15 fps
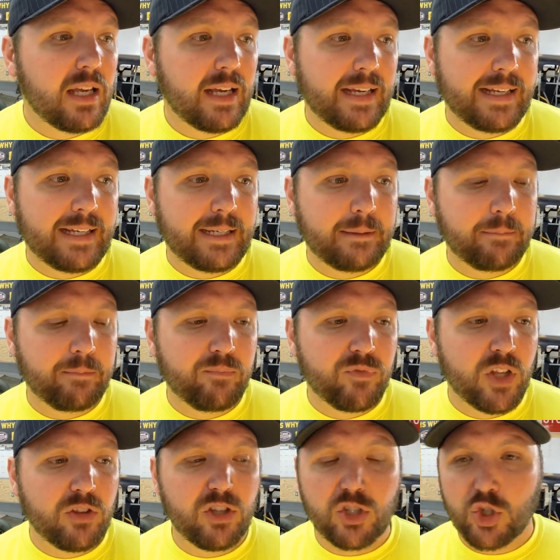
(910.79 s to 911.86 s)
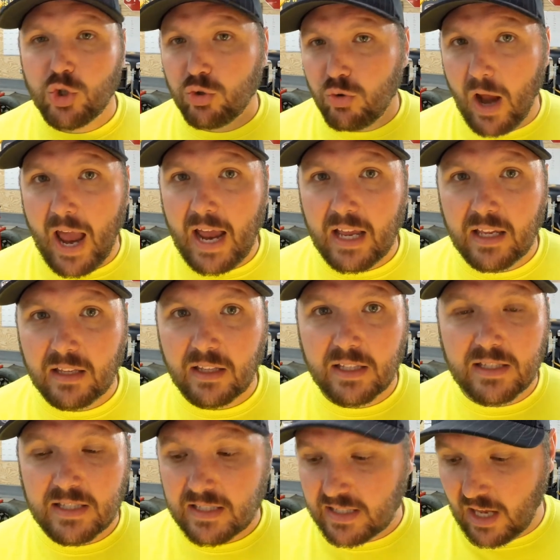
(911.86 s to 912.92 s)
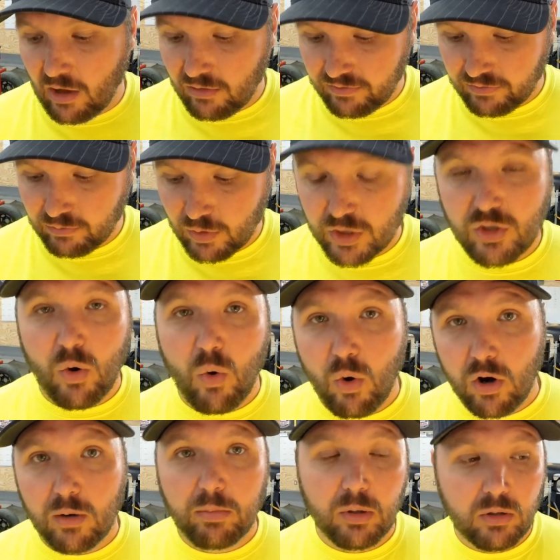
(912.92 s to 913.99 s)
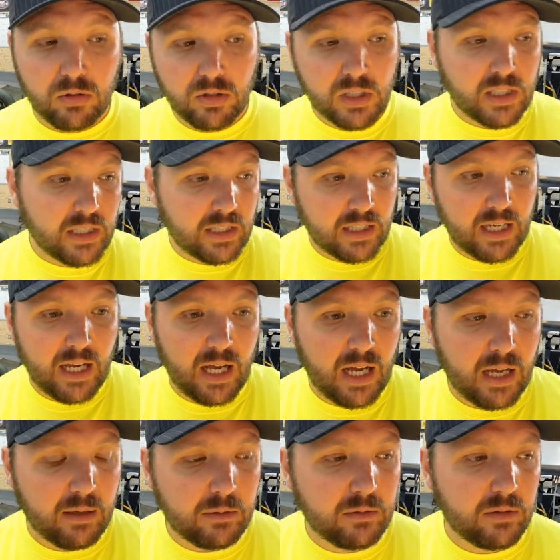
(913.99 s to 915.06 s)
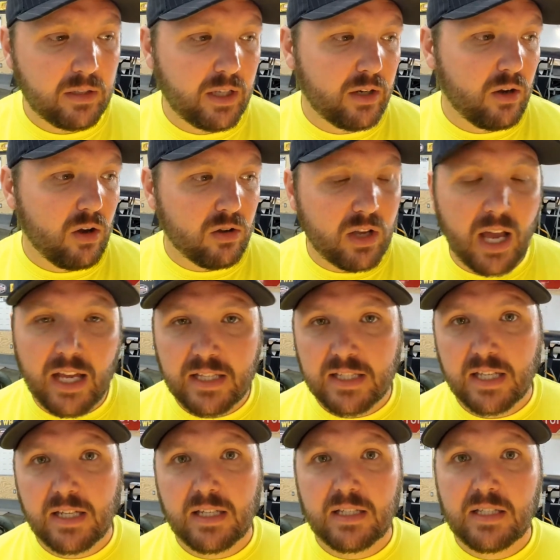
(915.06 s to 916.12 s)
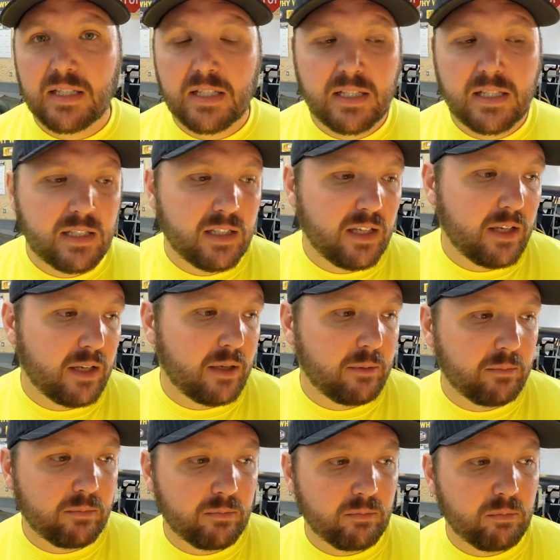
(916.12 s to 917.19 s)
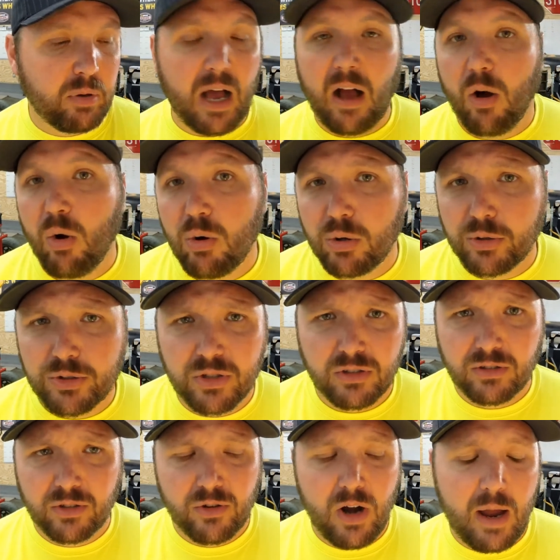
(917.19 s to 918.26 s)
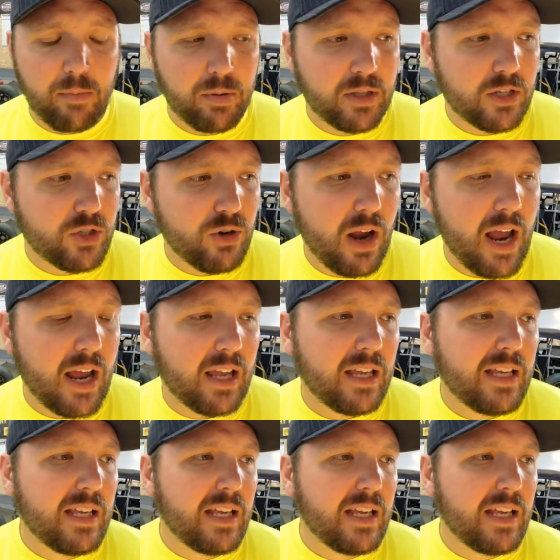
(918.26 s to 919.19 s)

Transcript: The track itself was horrible. You know, all kinds of potholes and crap in the track.